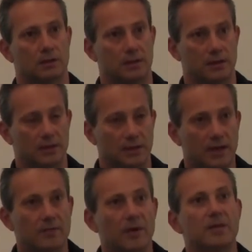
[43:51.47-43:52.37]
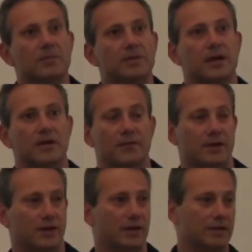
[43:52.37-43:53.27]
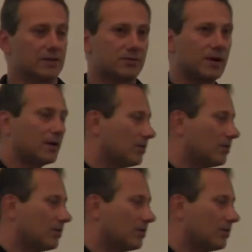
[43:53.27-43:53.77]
The delay might be time varying, and that's why I